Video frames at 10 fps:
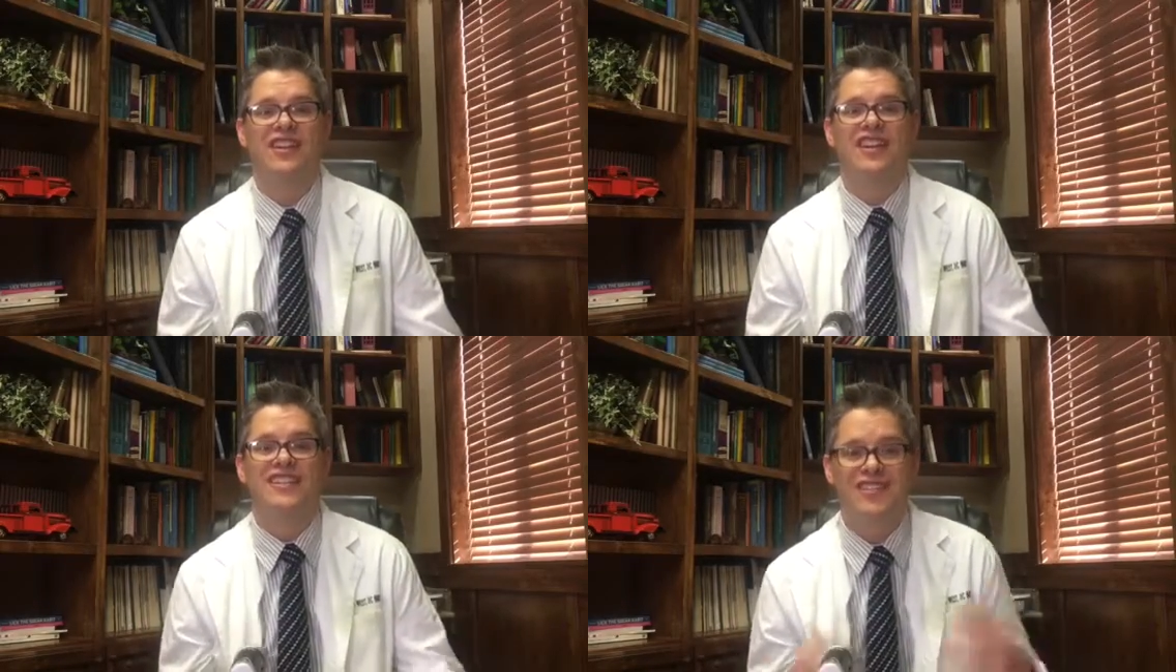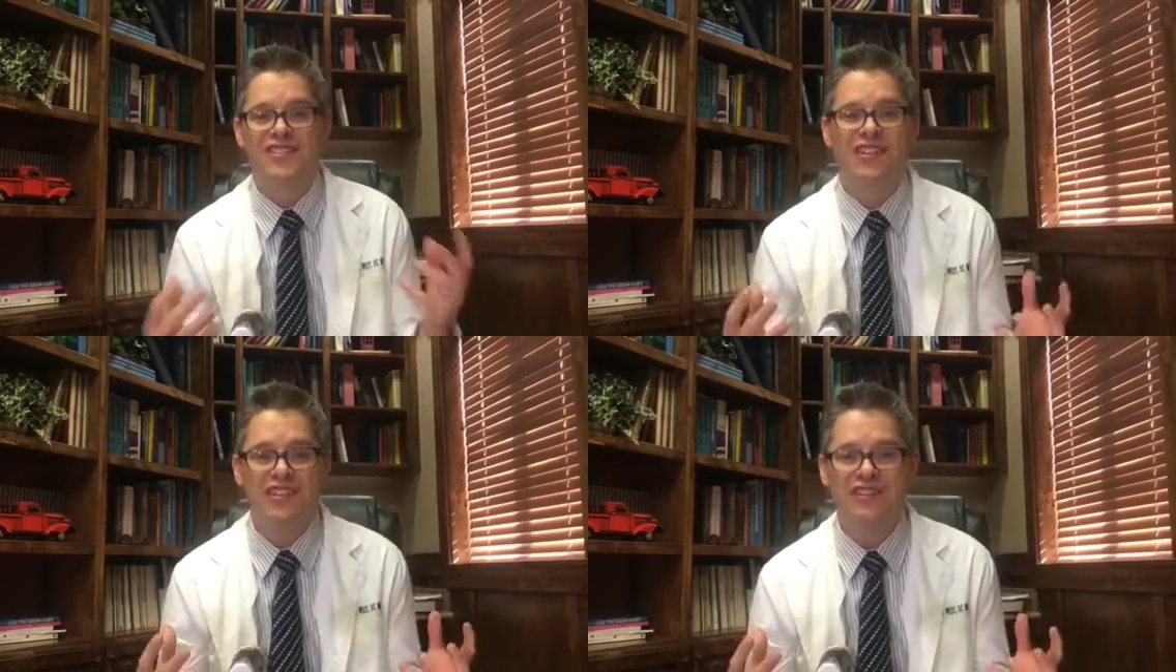And I said,
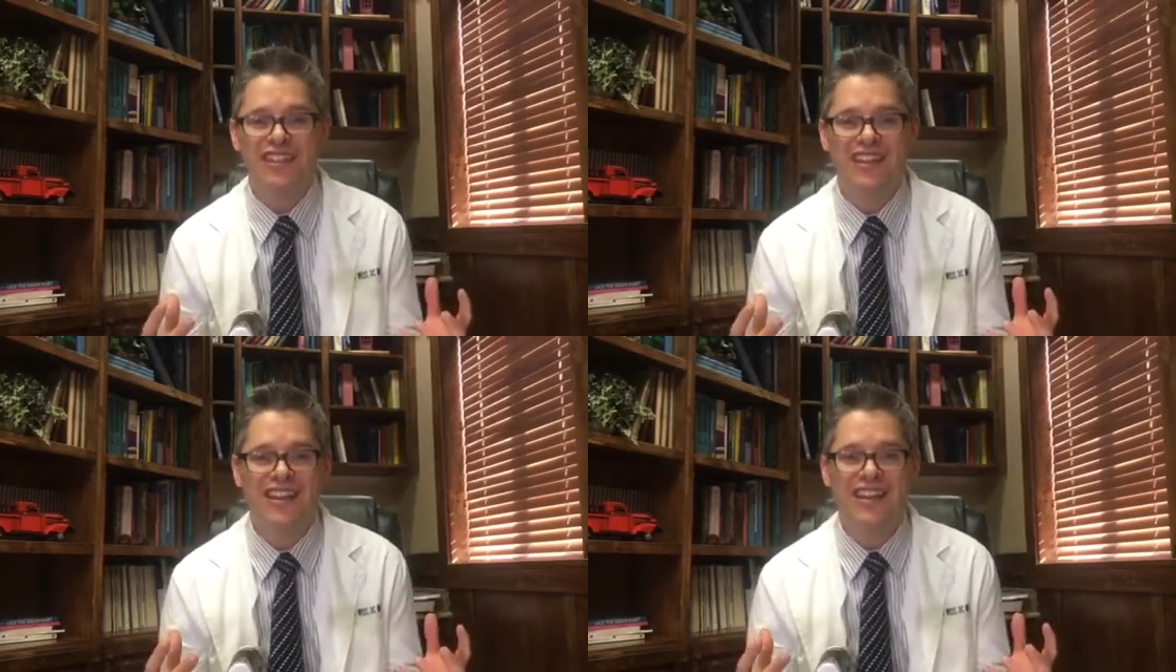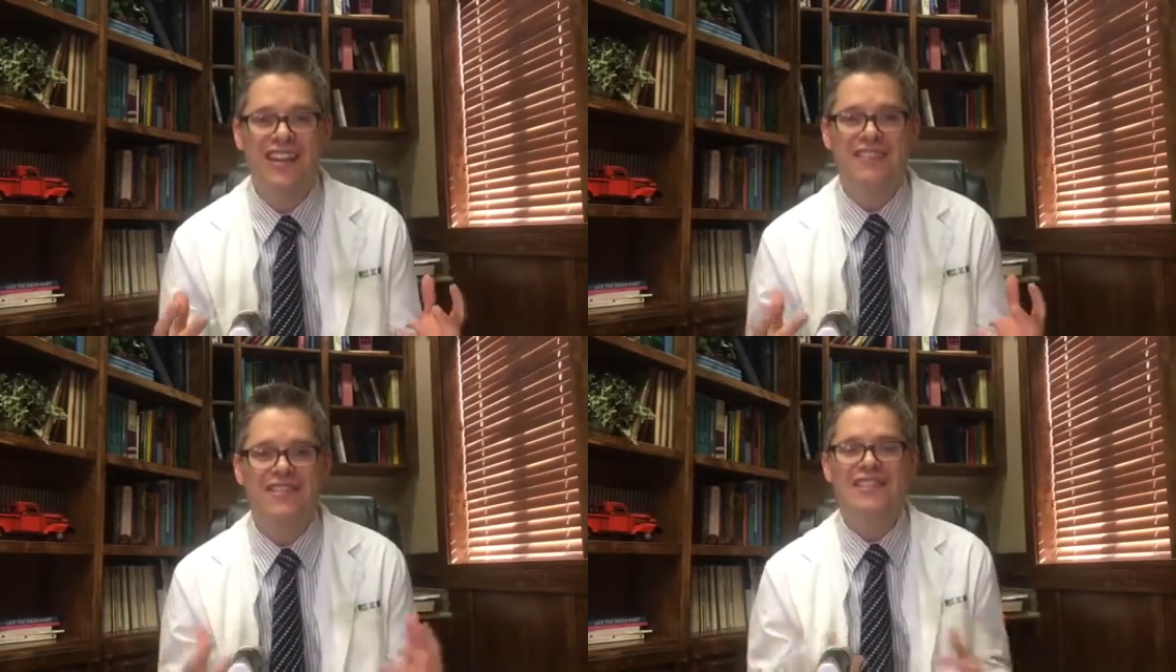"Scurvy?
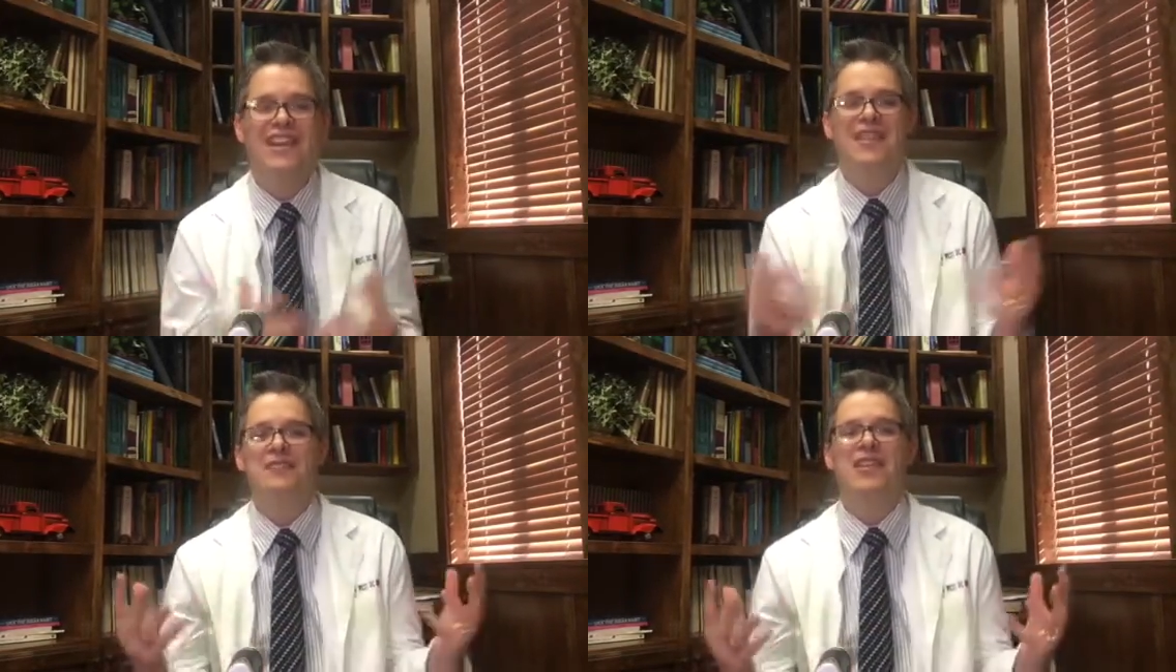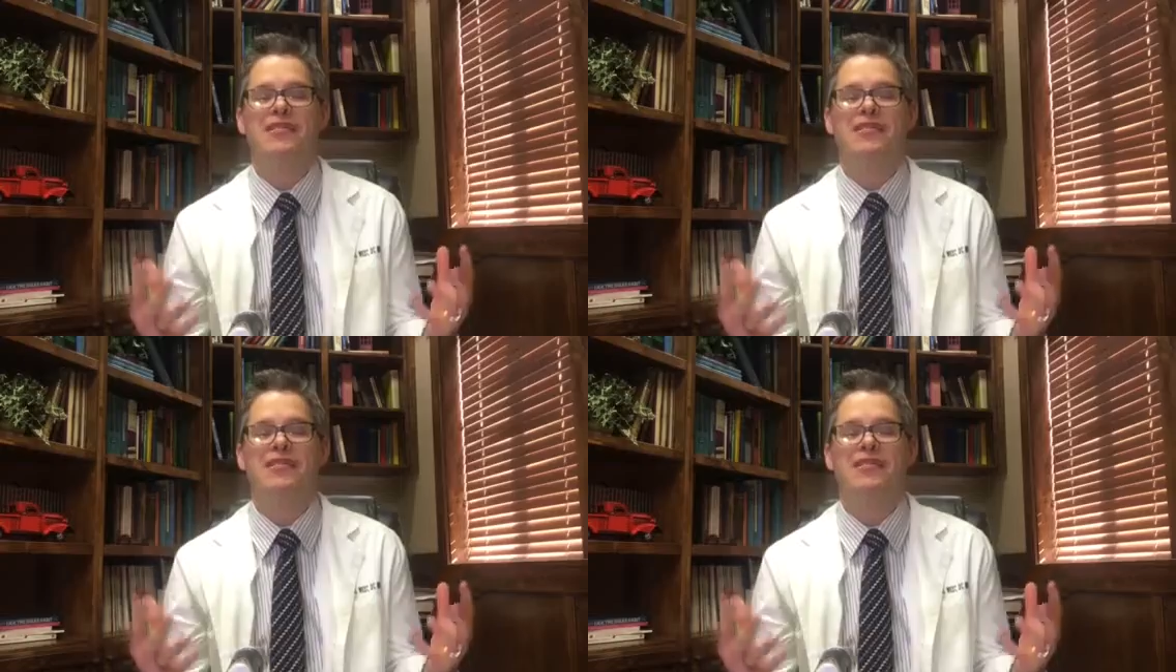What are you talking about?